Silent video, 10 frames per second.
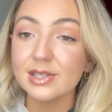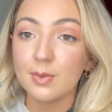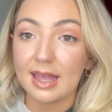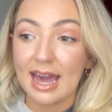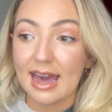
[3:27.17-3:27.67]
we
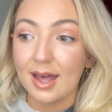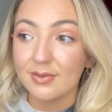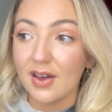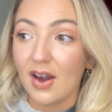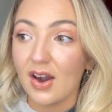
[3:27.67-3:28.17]
have
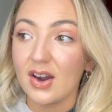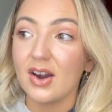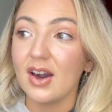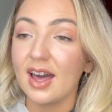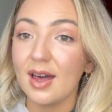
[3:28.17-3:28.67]

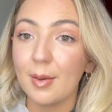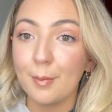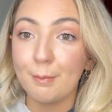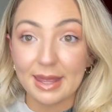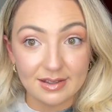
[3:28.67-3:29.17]
our
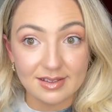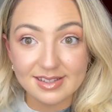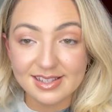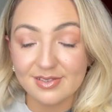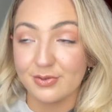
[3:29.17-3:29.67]
bills
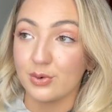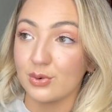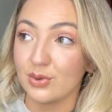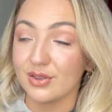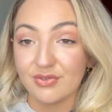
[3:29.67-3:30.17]
for
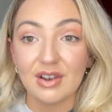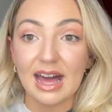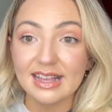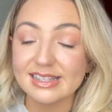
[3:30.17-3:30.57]
the flat.